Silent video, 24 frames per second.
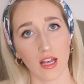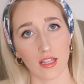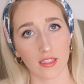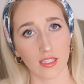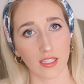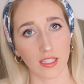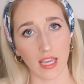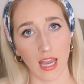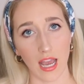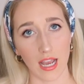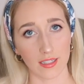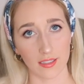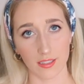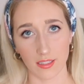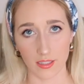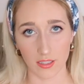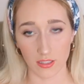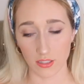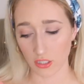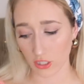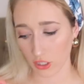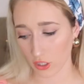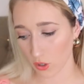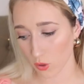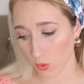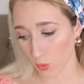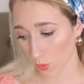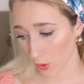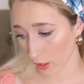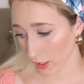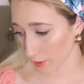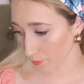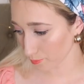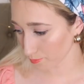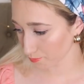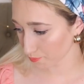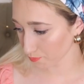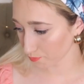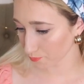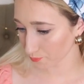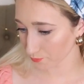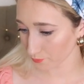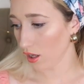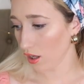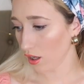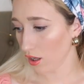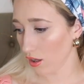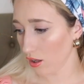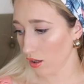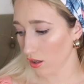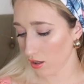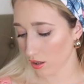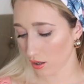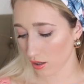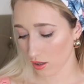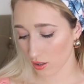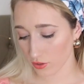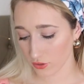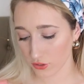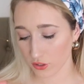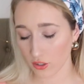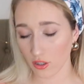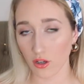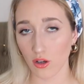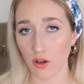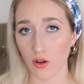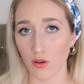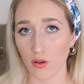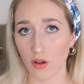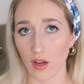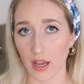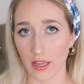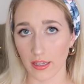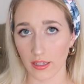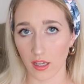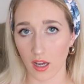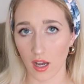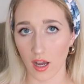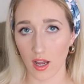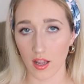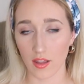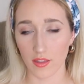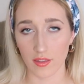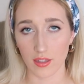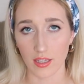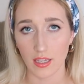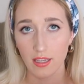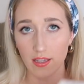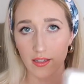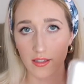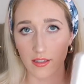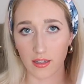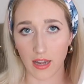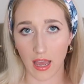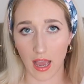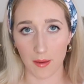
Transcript: lots of cactus decor. Also, I got these